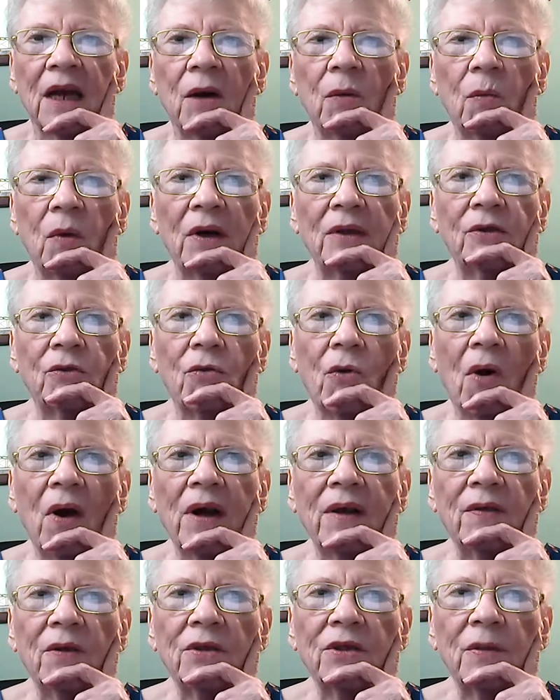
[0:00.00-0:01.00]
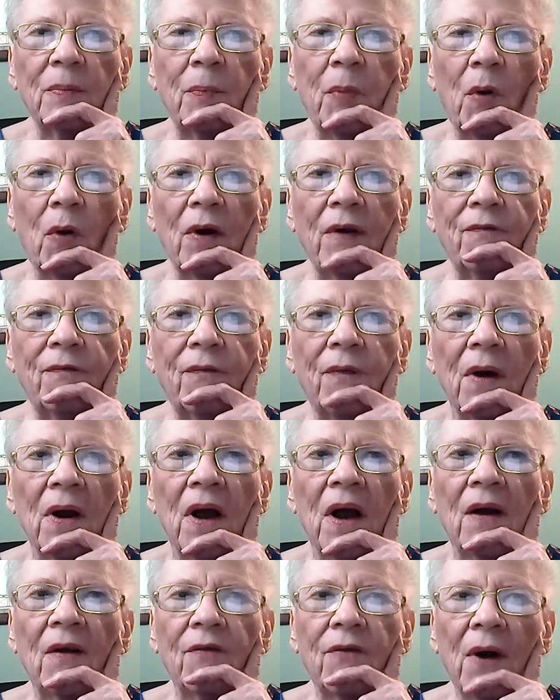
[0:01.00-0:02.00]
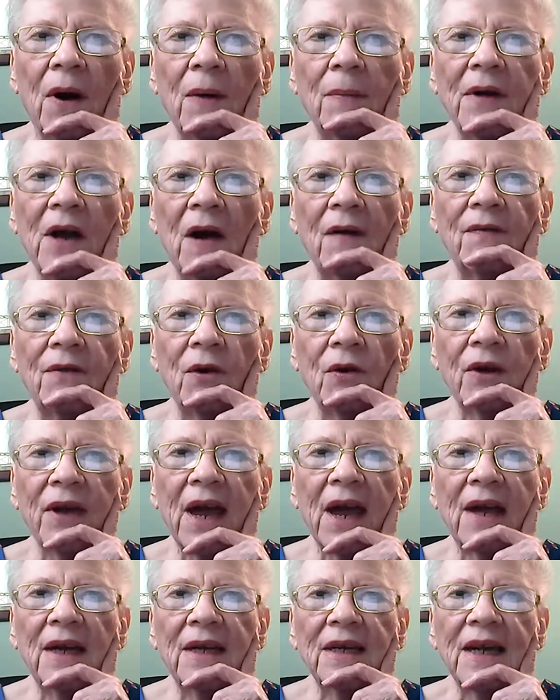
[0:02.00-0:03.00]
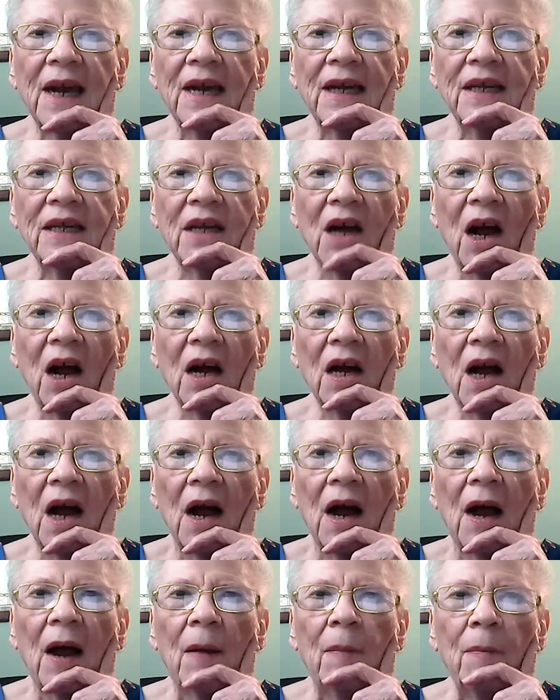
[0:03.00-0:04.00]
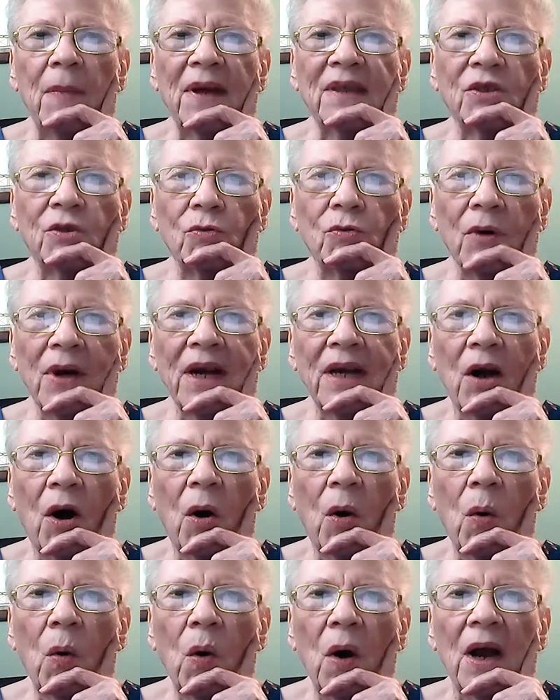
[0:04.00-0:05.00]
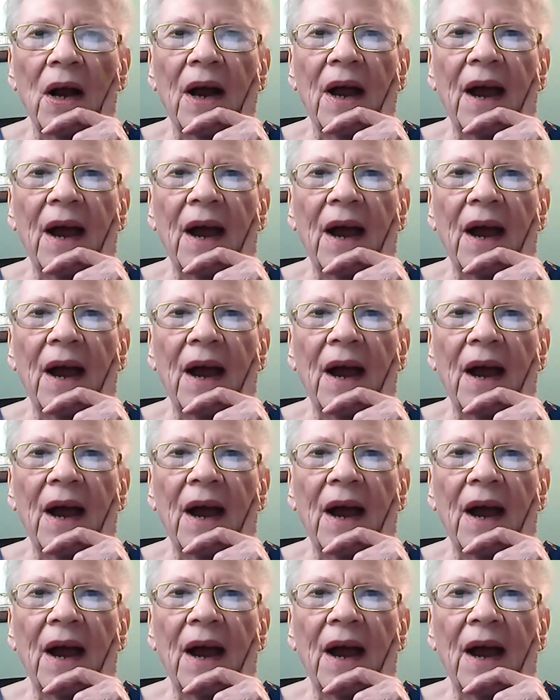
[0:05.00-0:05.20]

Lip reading: withdrawing their support from Governor candidate Doug Mastriano